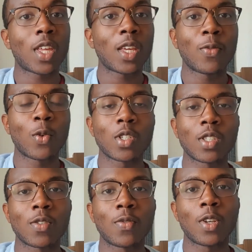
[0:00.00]
thank you for watching
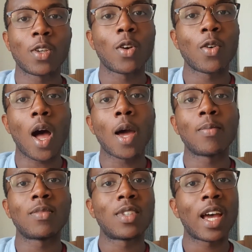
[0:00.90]
this video.
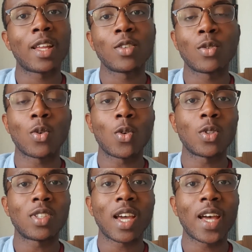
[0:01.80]
I'm Daniel, or
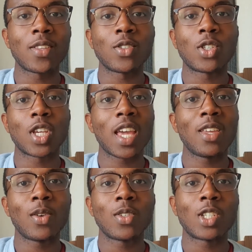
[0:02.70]
Dan J.
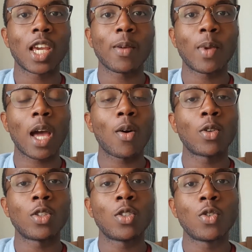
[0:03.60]
You can check me out
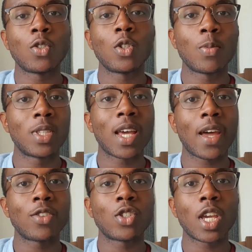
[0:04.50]
on YouTube at
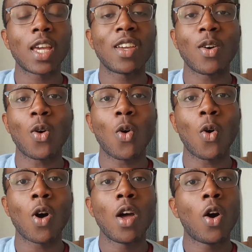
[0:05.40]
Dan J,
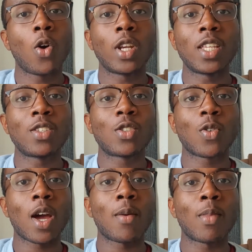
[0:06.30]
or on
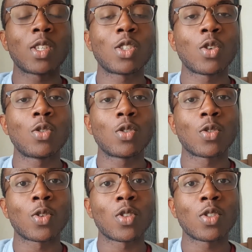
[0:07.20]
Instagram. My socials
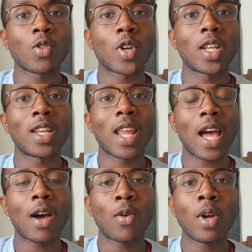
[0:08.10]
are on the screen
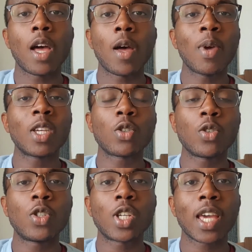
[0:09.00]
now. And make sure
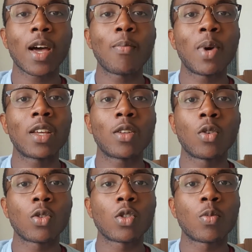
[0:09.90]
you check out Medic
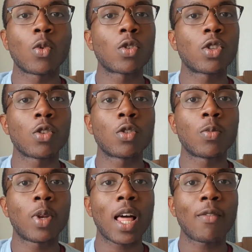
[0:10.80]
Launch on more social
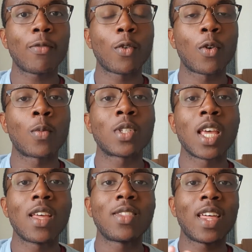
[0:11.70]
platforms.
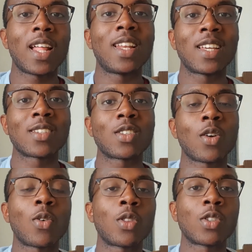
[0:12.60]
Their links
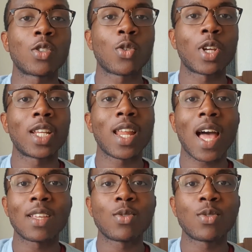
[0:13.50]
are on the screen as